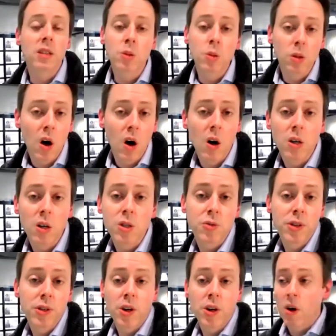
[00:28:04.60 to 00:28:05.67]
new laws
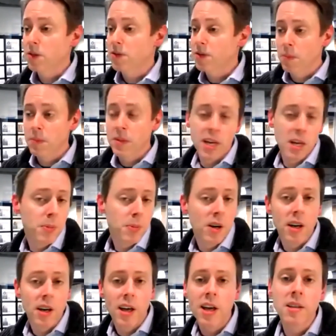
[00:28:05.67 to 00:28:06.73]
regarding from
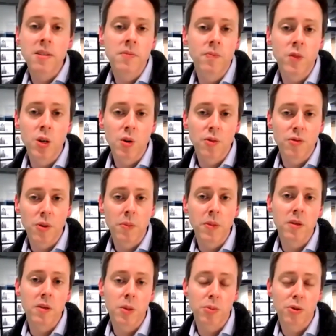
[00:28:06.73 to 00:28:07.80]
HIPAA and you know from
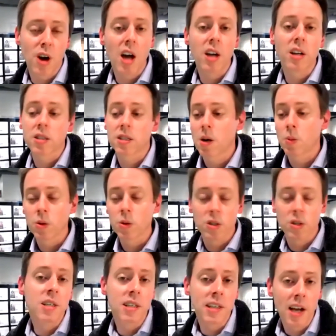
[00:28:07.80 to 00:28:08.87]
the, the products that we're
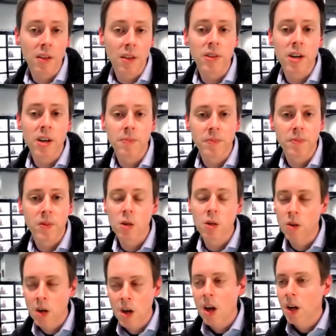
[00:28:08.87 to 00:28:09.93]
seeing out there. So
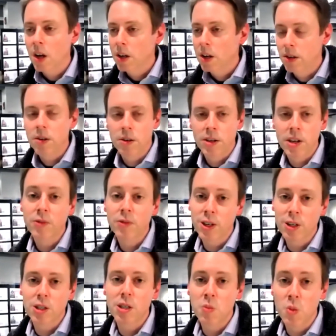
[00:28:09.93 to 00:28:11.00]
you're definitely
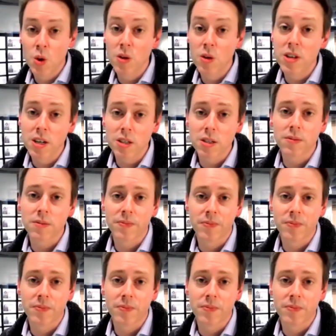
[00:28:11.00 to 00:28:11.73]
going to see more of this.